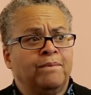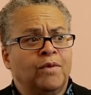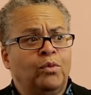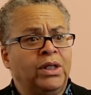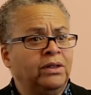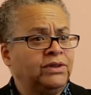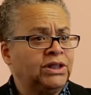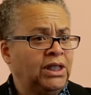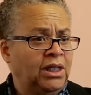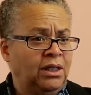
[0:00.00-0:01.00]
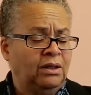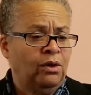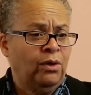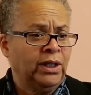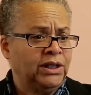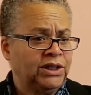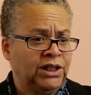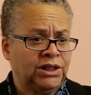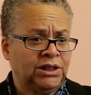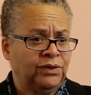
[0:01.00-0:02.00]
We have seen
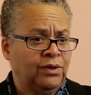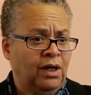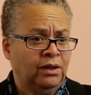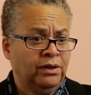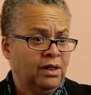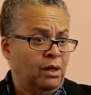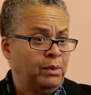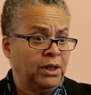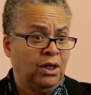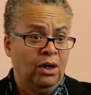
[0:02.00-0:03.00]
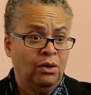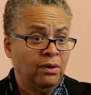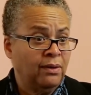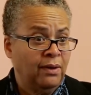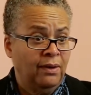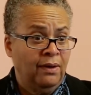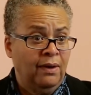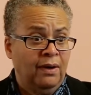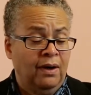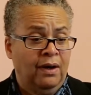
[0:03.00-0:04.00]
organizations of color come and go,
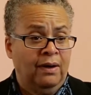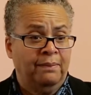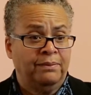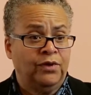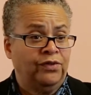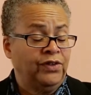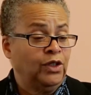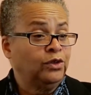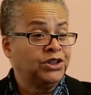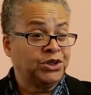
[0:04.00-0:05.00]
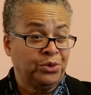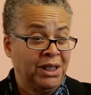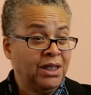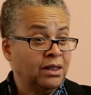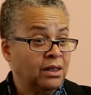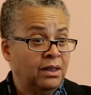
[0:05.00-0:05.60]
the field shrink.